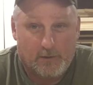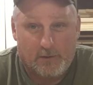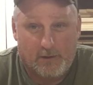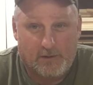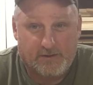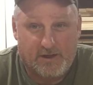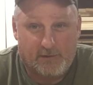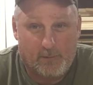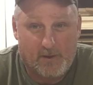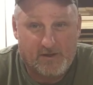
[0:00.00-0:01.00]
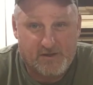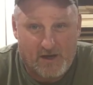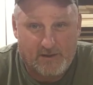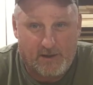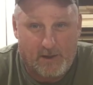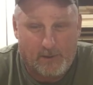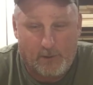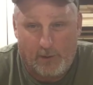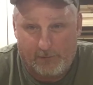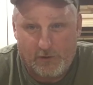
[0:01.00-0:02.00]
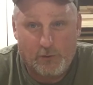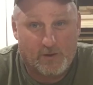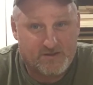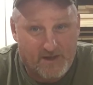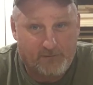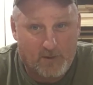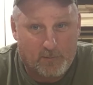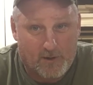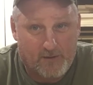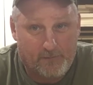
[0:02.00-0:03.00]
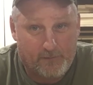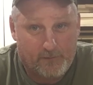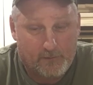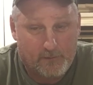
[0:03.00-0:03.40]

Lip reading: to get everybody checked in. Then we have to do our safety brief.